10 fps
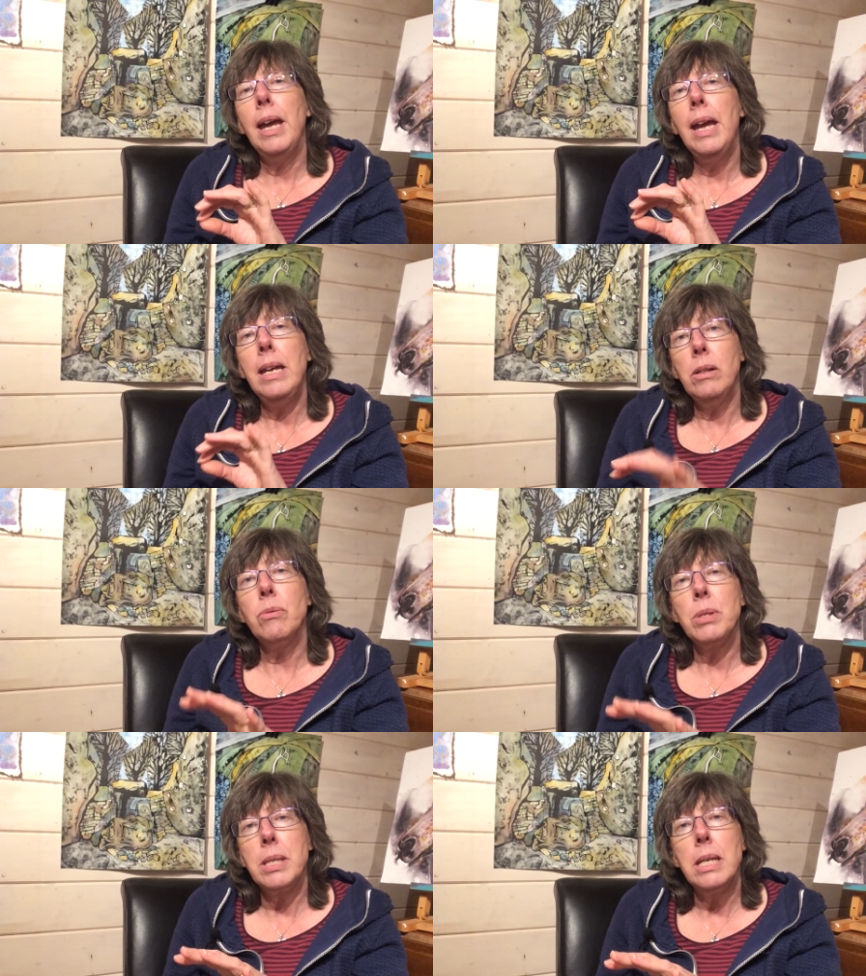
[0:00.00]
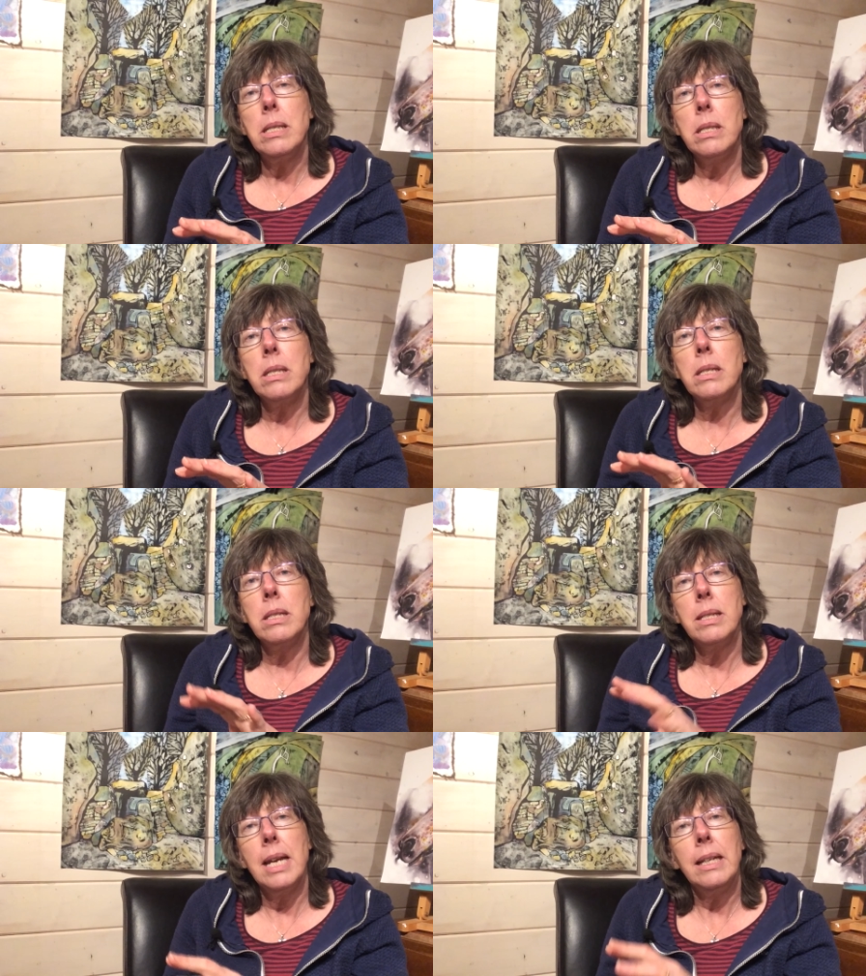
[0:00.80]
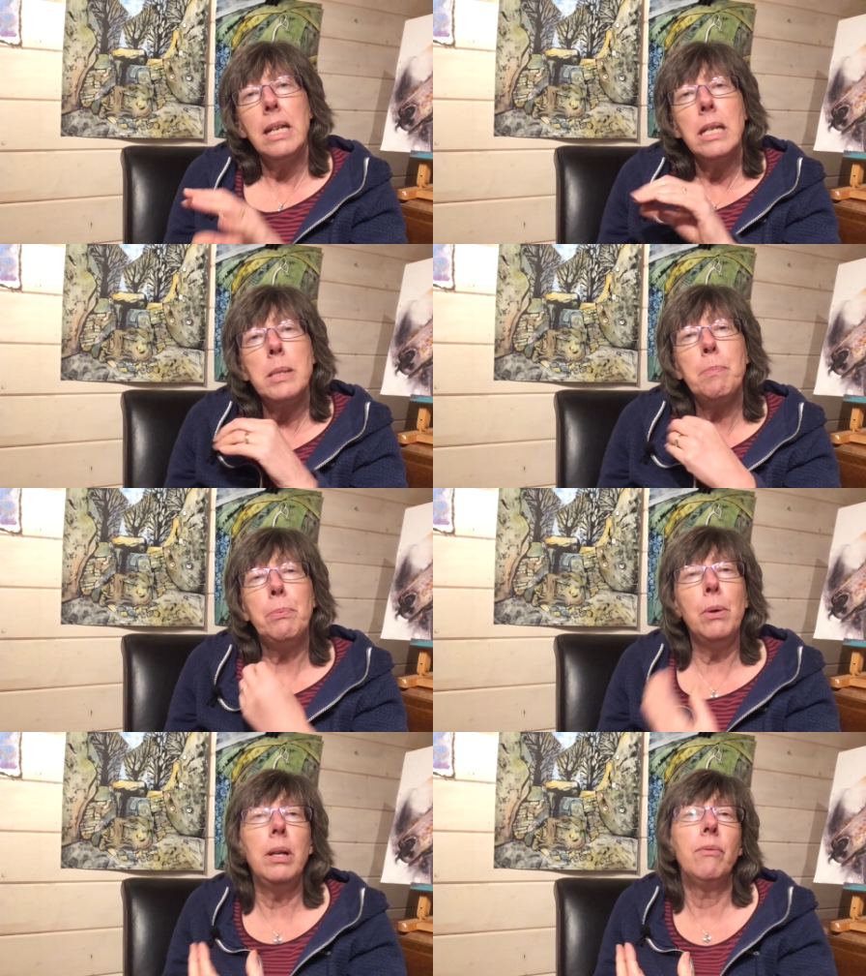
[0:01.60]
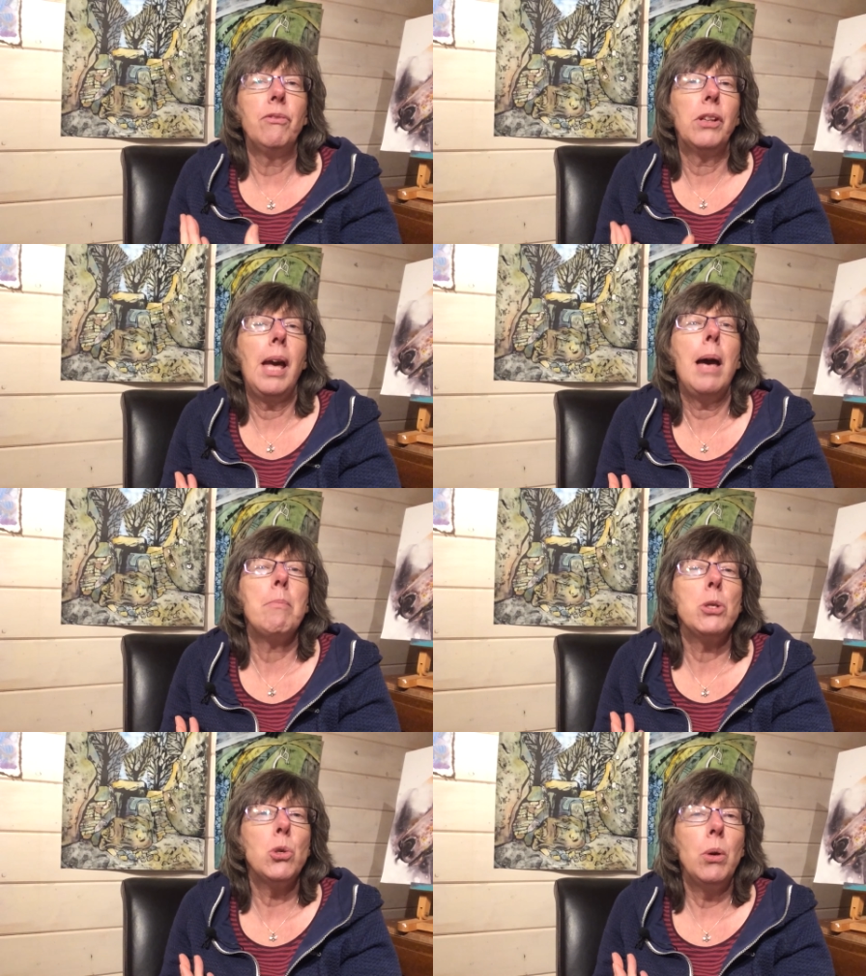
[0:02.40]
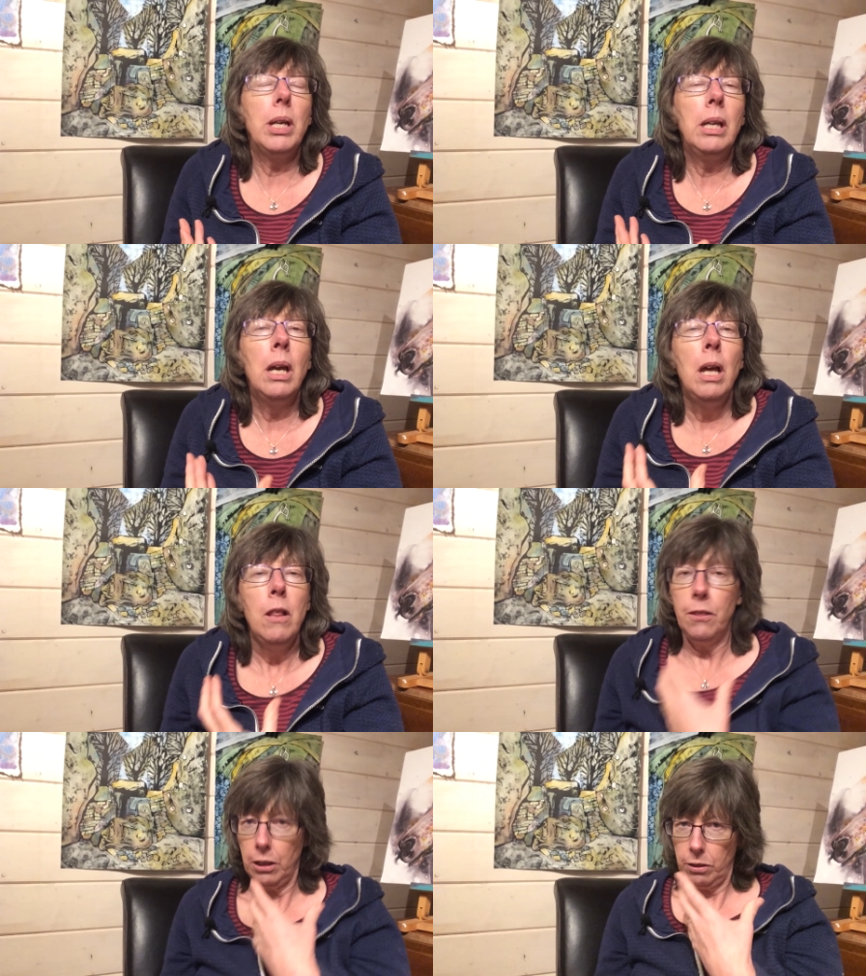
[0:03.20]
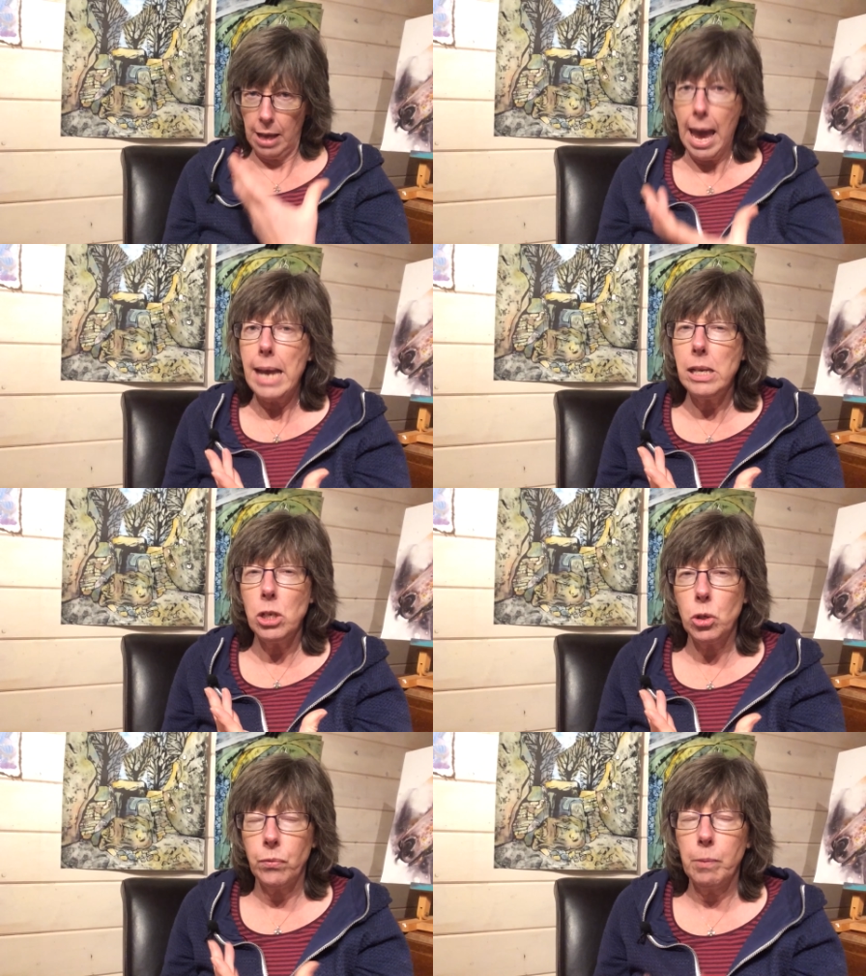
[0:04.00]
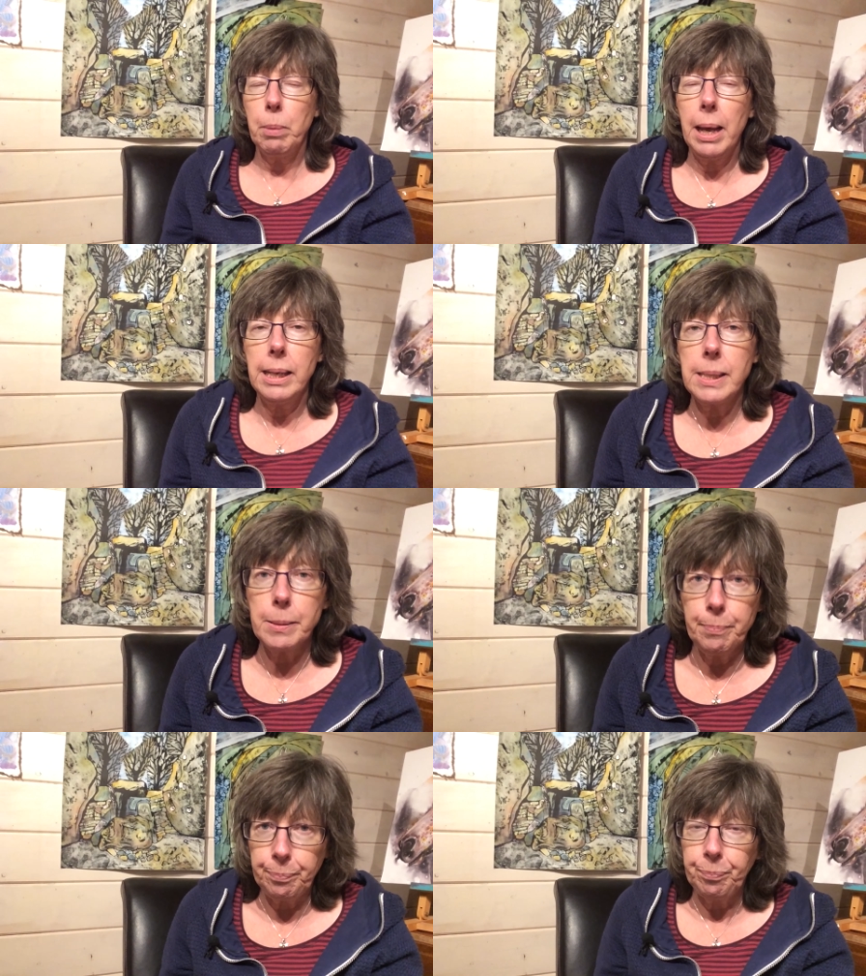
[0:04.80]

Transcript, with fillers: ink resist technique is brilliant for capturing the, the age of the place.